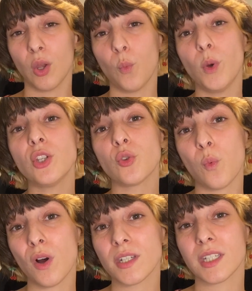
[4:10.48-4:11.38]
which
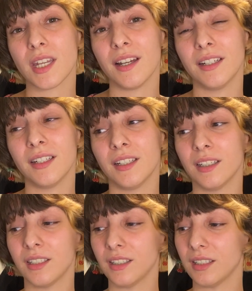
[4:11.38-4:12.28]
was
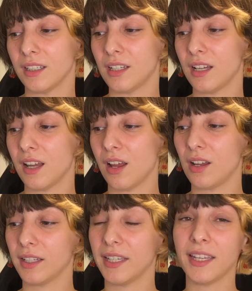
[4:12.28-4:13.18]
a
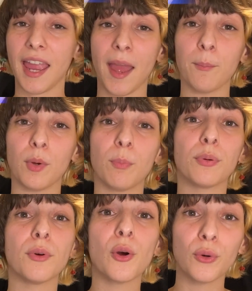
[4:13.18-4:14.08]
camp
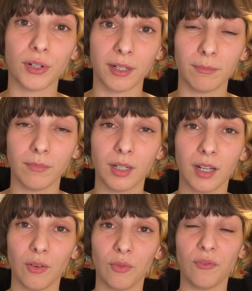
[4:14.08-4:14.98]
program
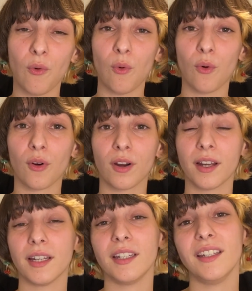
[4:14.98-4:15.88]
for
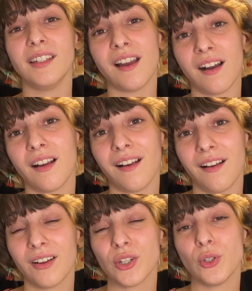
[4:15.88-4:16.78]
young
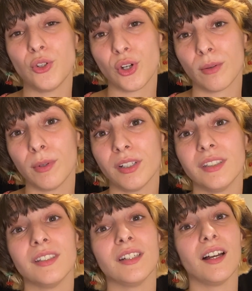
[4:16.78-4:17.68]

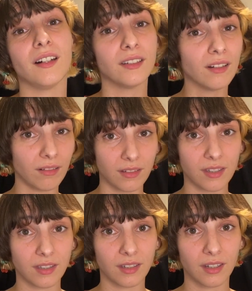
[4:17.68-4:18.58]
German
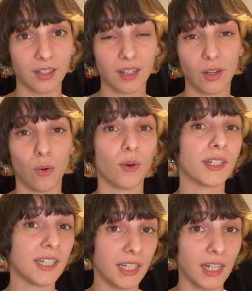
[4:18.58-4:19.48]
adults or
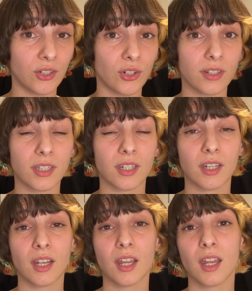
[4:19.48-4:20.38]
teenagers.
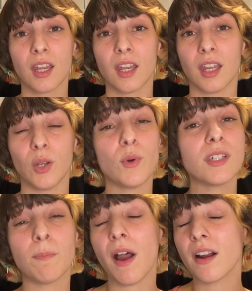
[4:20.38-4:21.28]
It
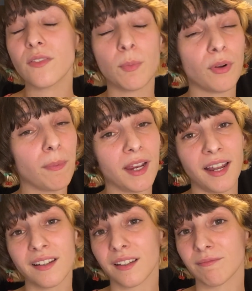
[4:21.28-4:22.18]
was part of the
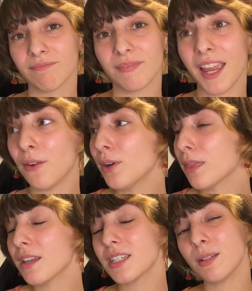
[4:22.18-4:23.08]
propaganda.
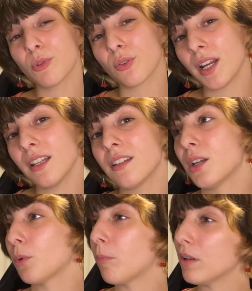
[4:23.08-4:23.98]
Everything seemed great.
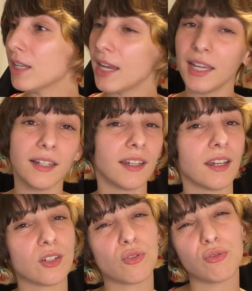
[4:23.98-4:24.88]
They were playing, they
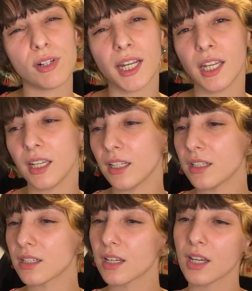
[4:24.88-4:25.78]
got trained.